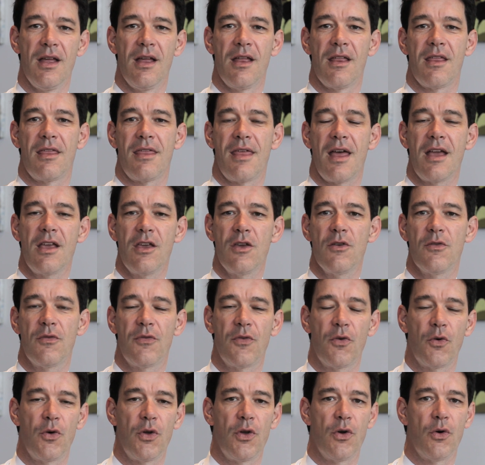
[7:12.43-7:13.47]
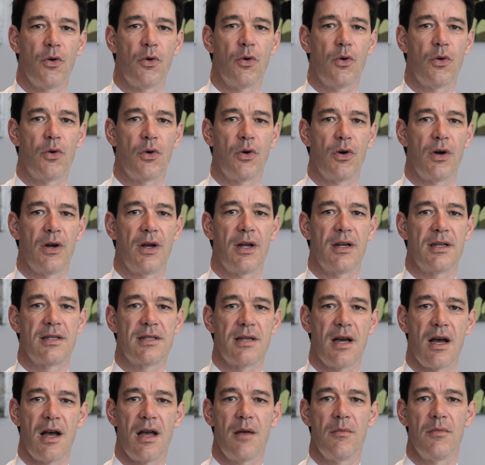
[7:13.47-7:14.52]
Thank you for your
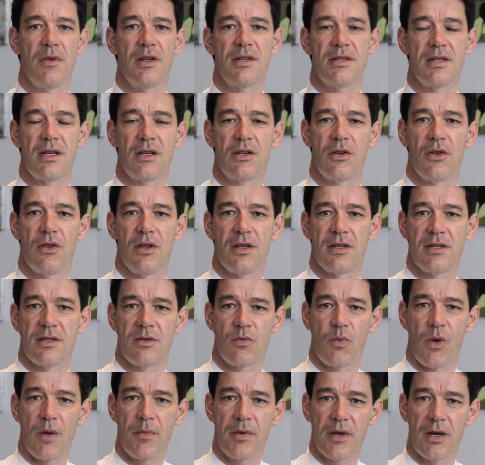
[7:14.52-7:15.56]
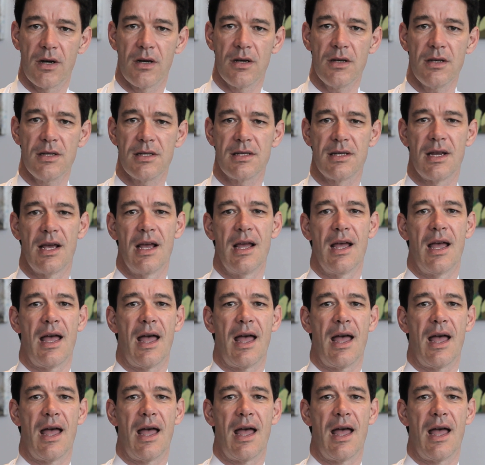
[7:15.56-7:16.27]
time listening to this webcast,